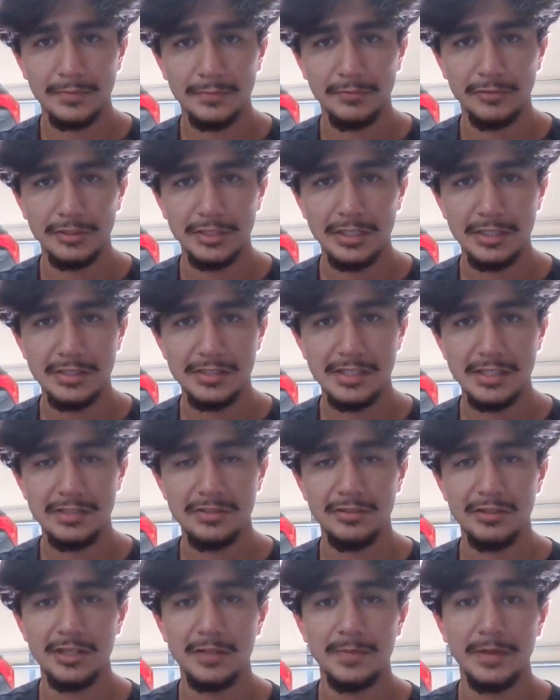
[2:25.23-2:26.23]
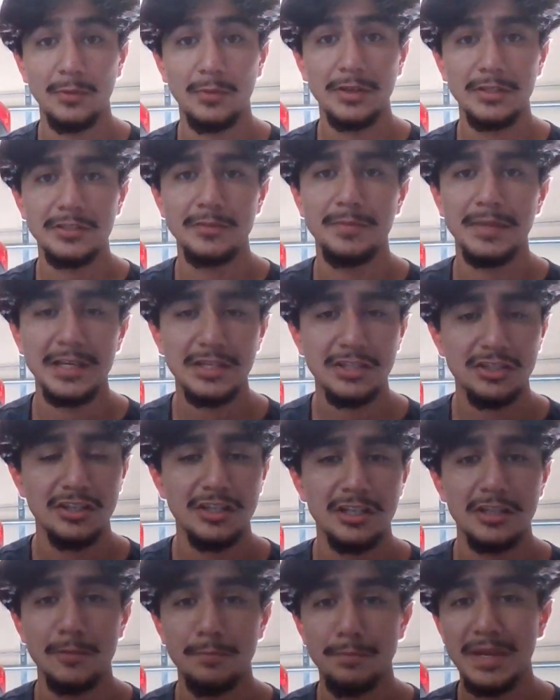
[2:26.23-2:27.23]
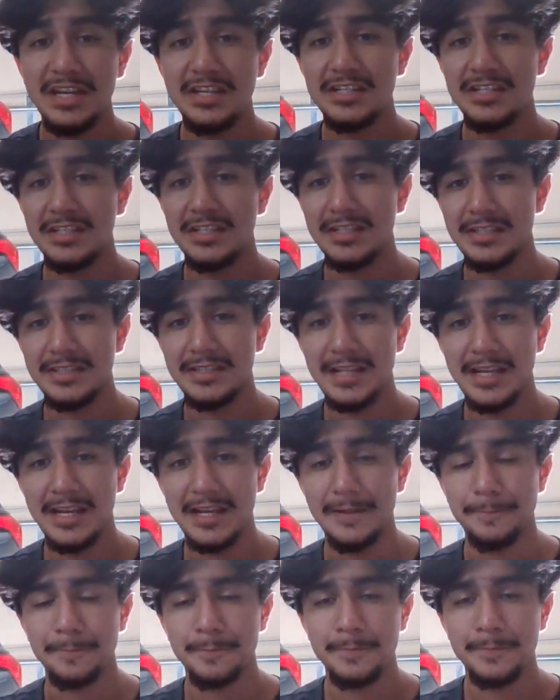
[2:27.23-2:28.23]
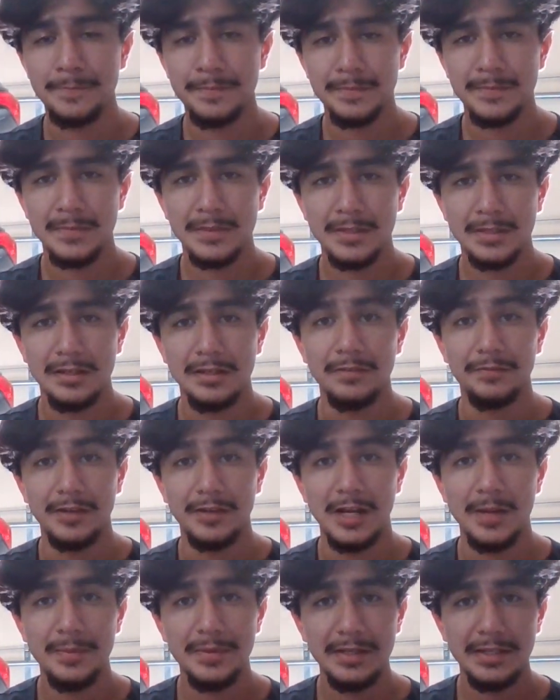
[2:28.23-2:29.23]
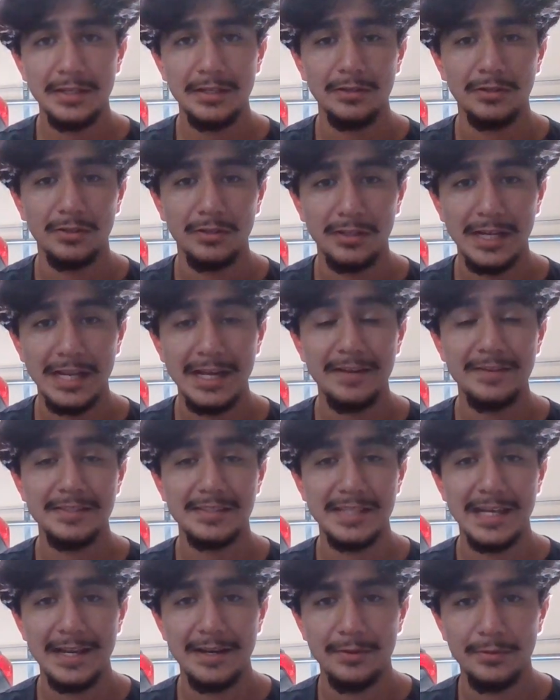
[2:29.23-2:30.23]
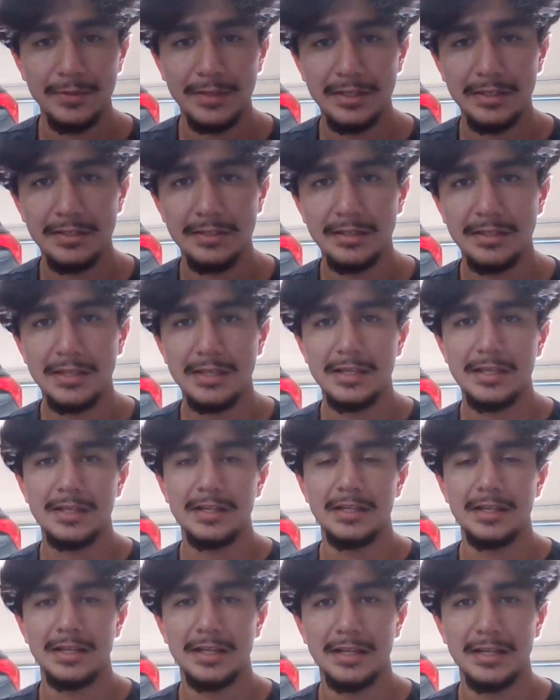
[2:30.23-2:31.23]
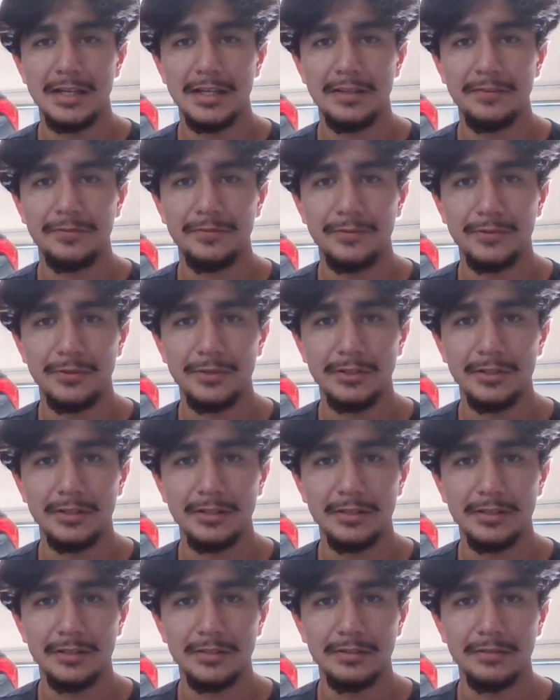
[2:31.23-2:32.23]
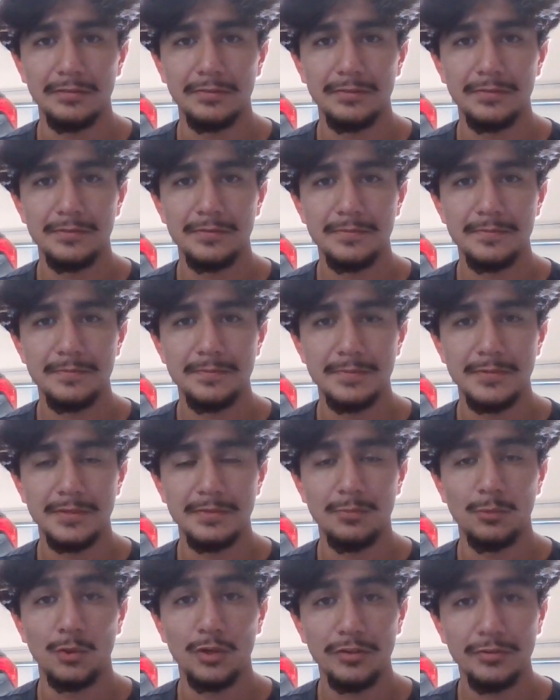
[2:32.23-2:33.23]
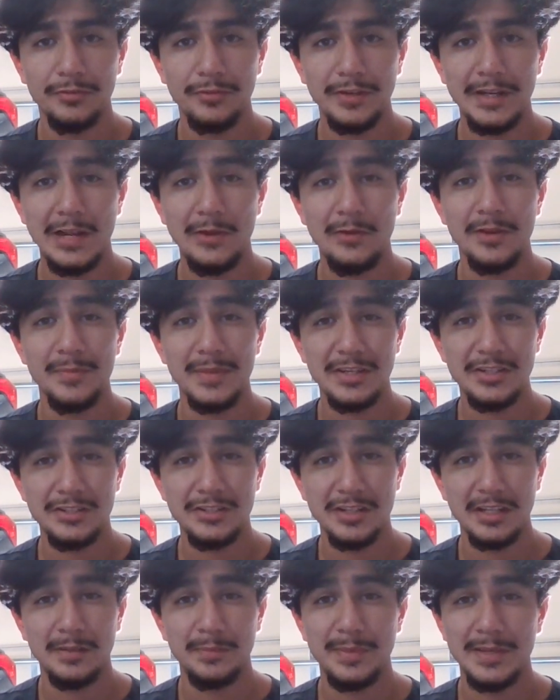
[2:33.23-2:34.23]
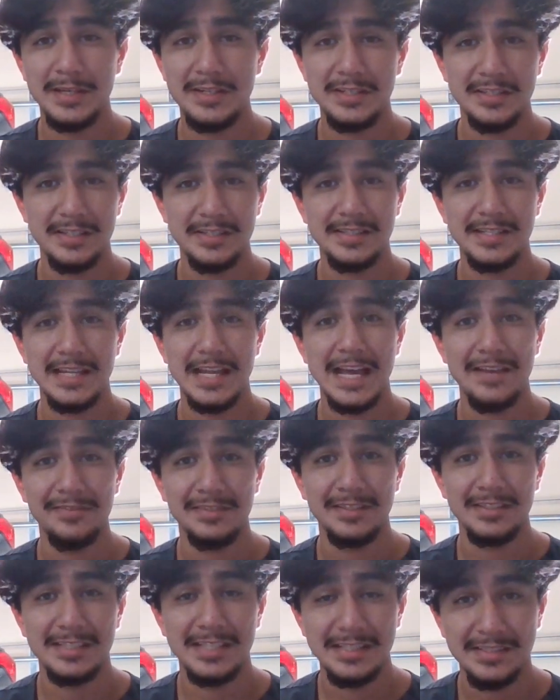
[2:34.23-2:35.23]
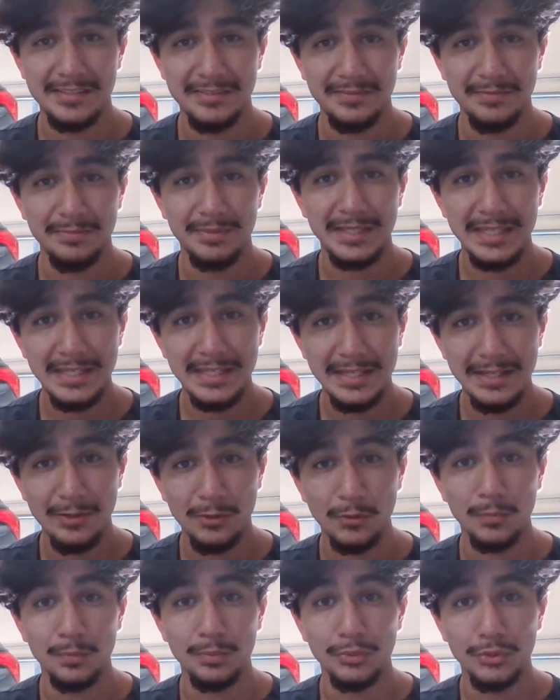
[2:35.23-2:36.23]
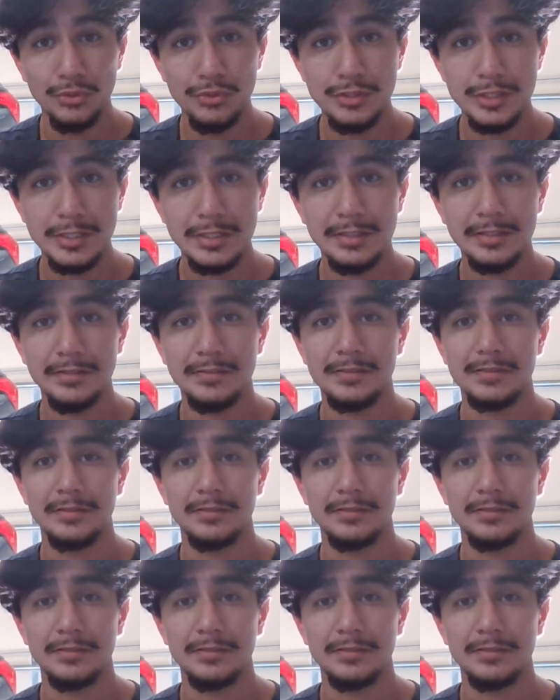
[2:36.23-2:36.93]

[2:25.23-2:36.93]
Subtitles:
for Docusate Sodium, I want to make sure that the patient is not vomiting or has diarrhea. For warfarin, I want to make sure that the patient does not have excessive bleeding or bruising.